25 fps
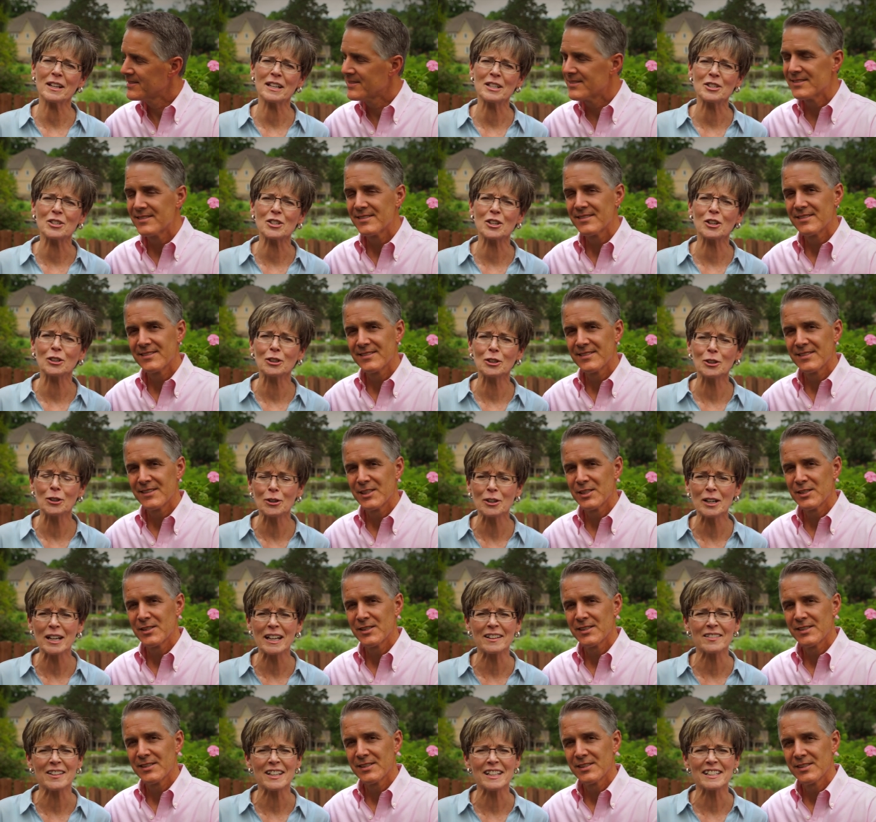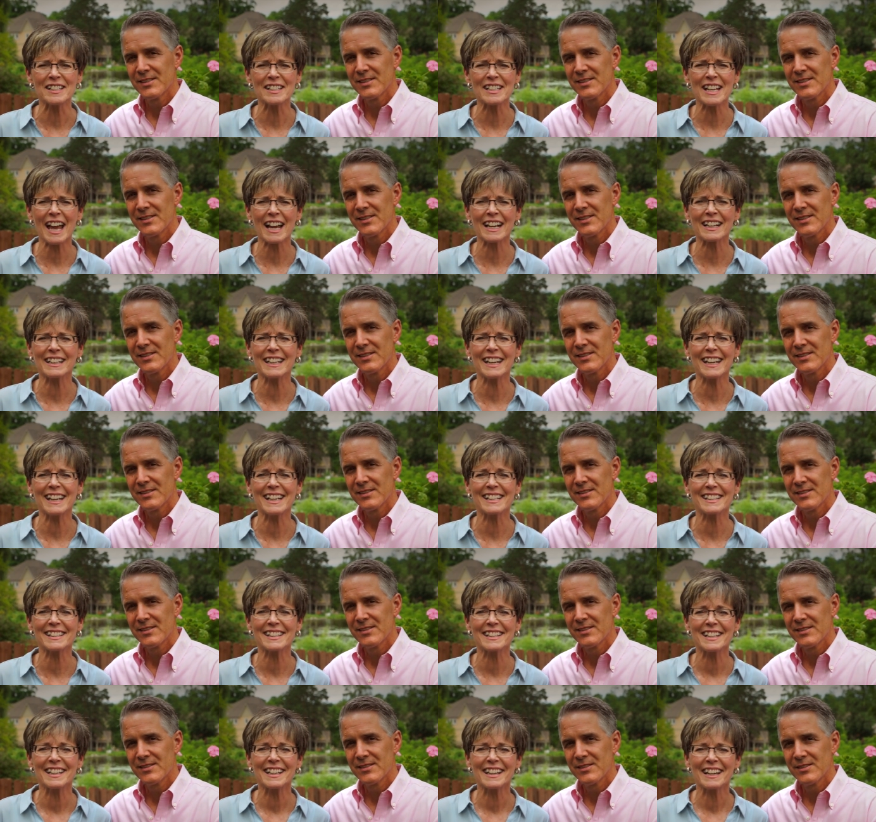Speaker 1: into learning these techniques,
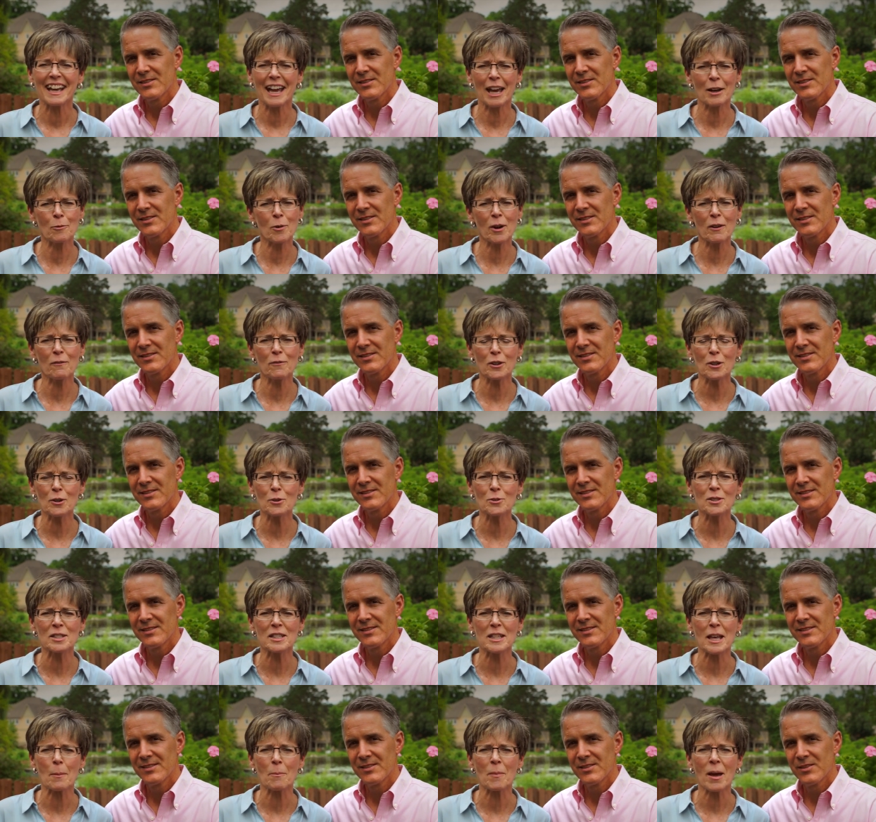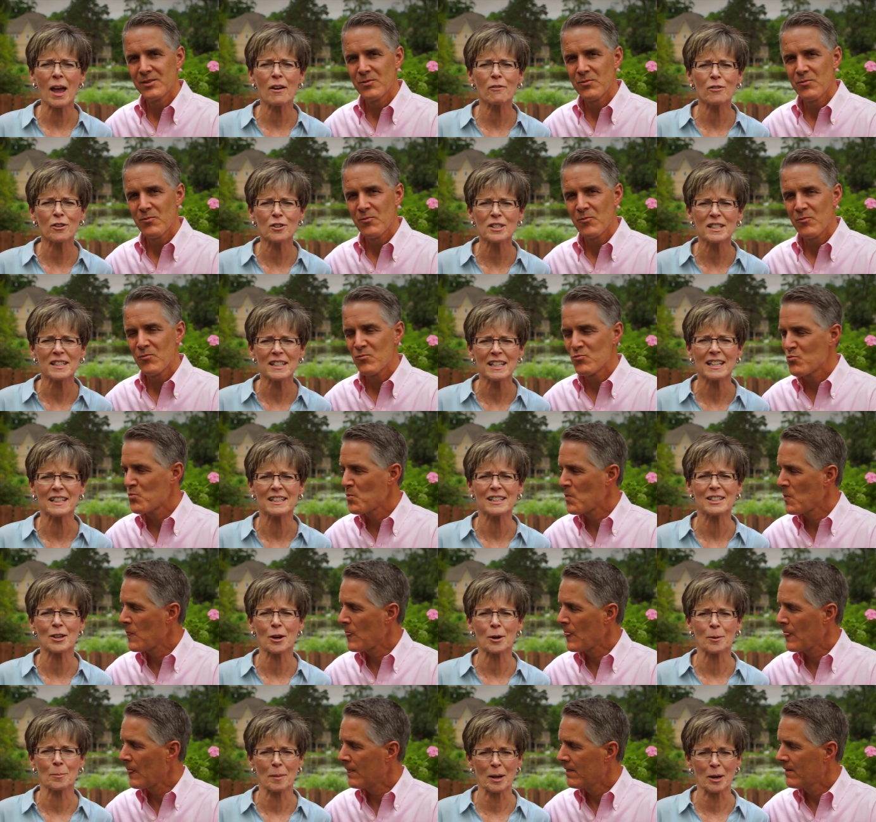and we've used them ever since
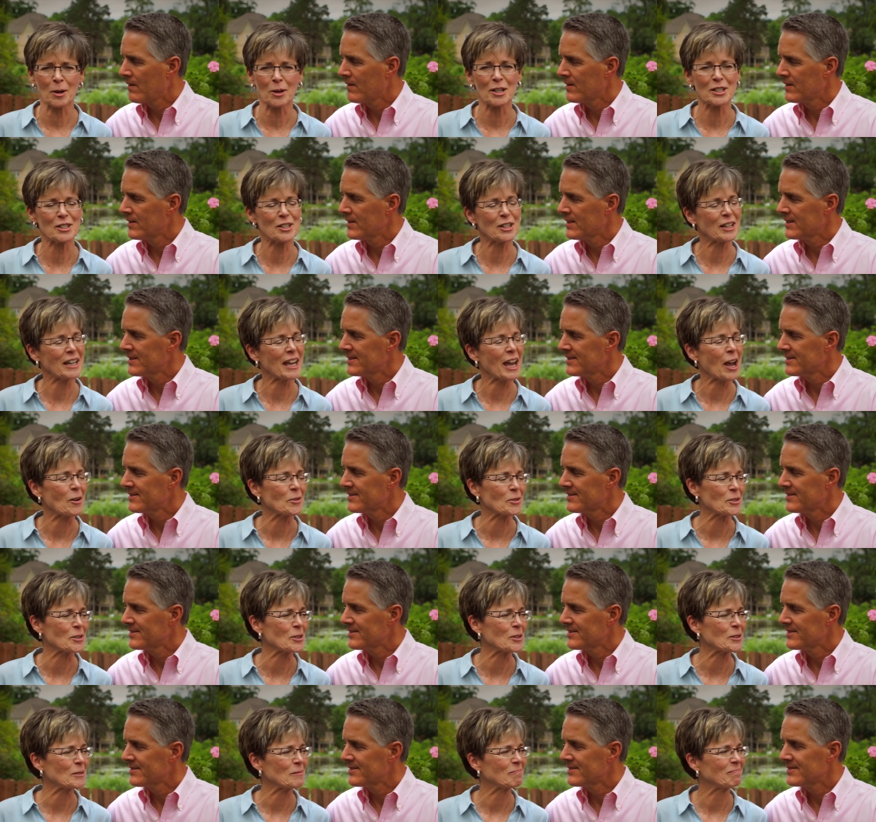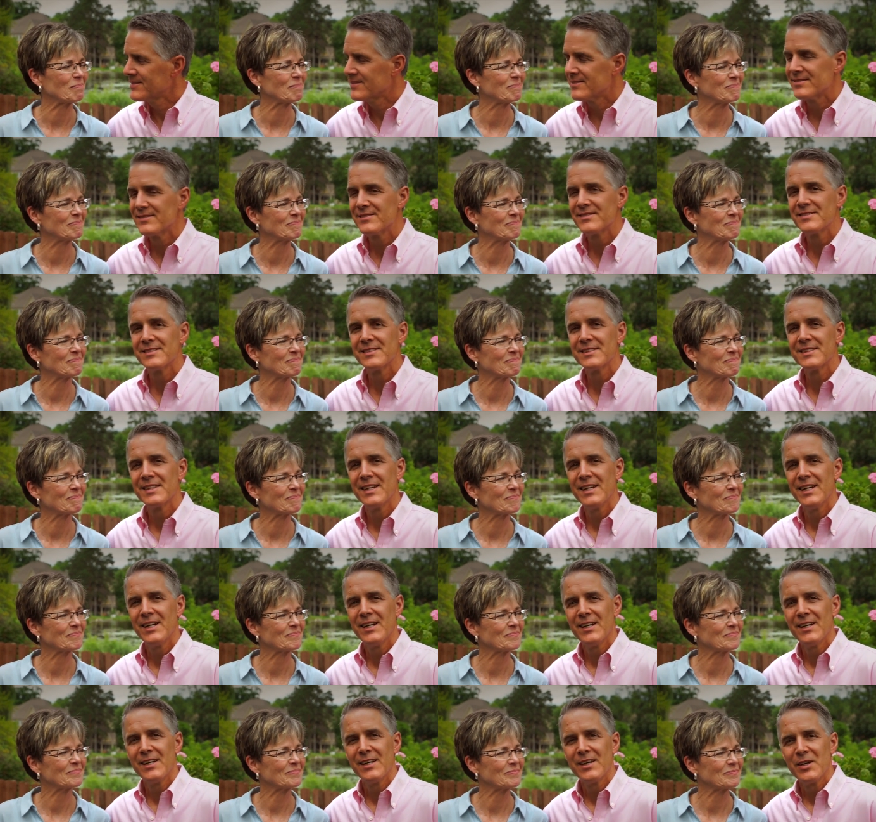our marriage encounter.
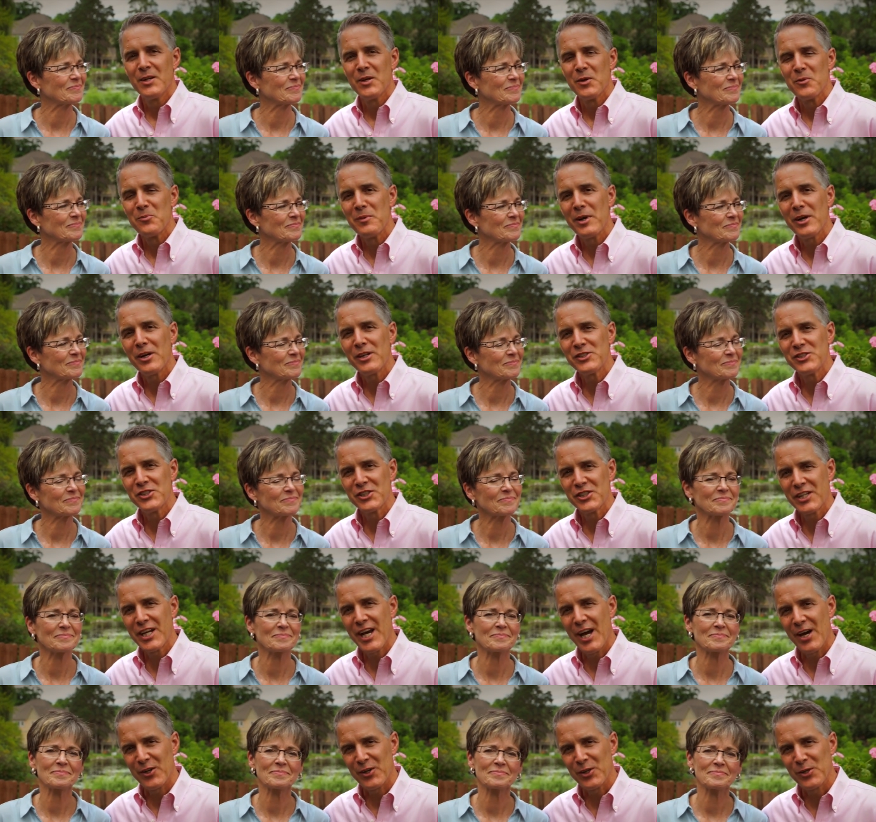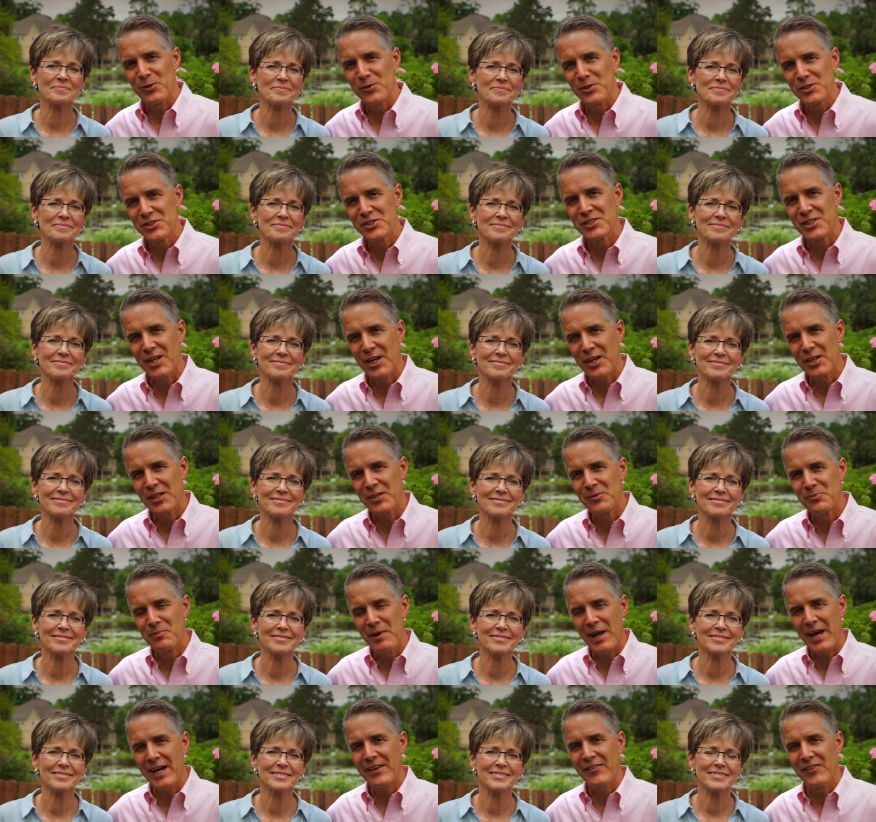
Speaker 2: Marriage Encounter was started
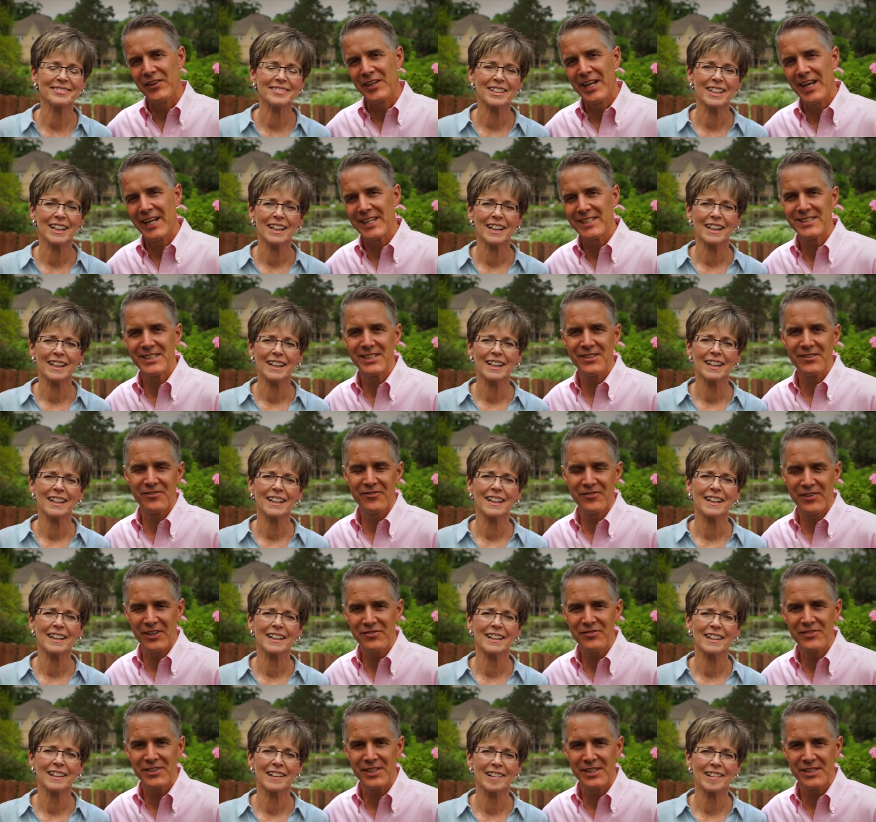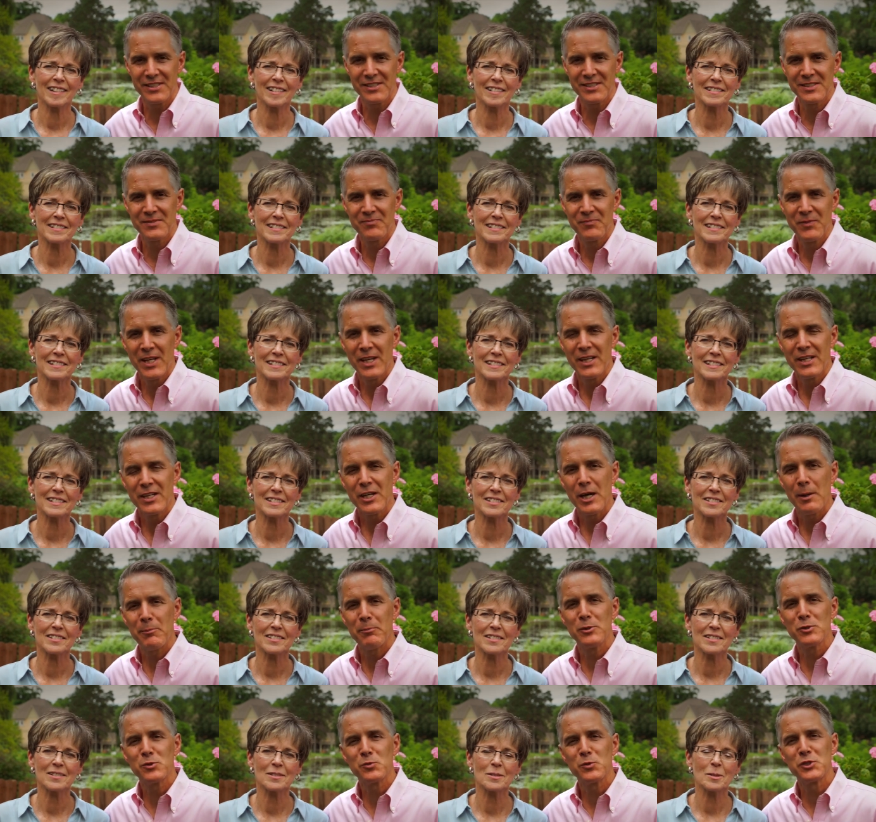back in the 1950s.
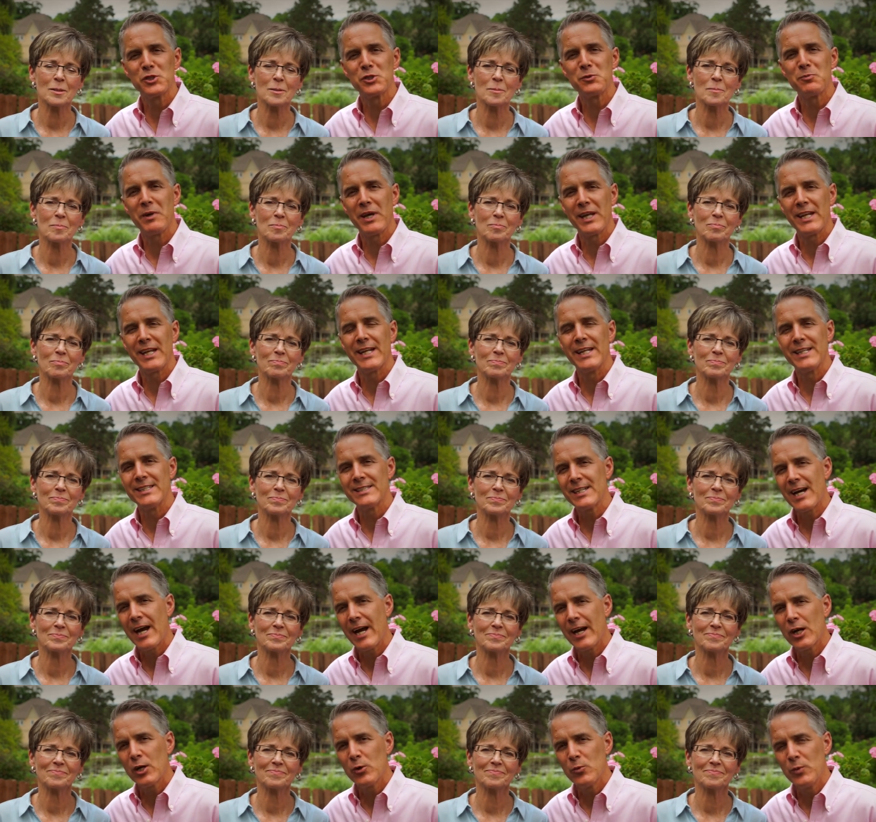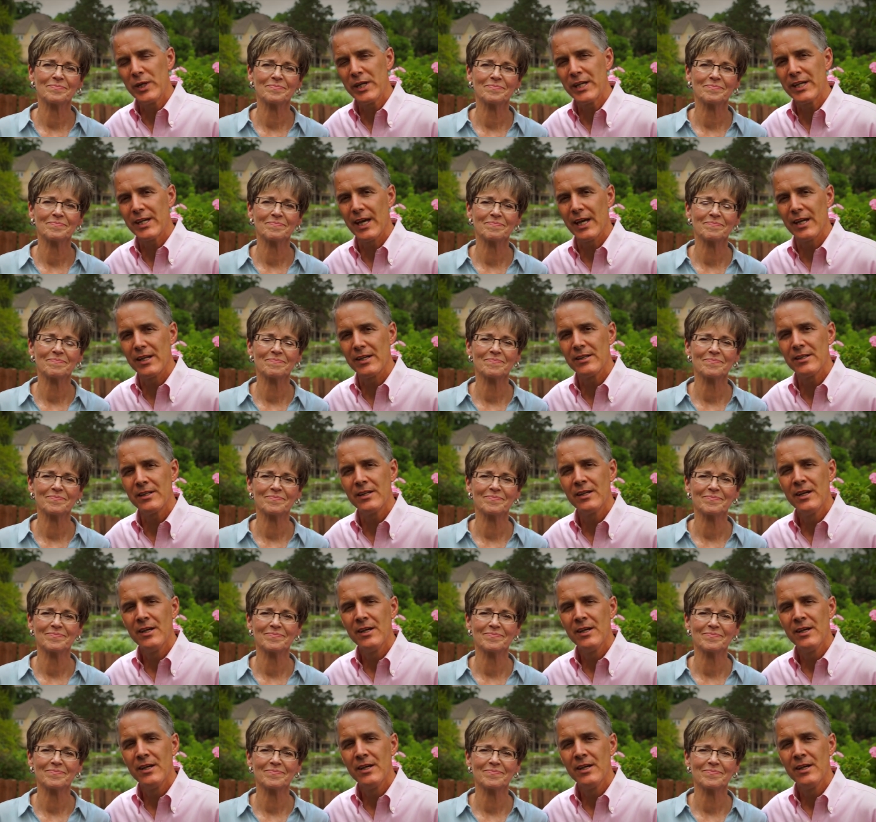Couples would spend an entire weekend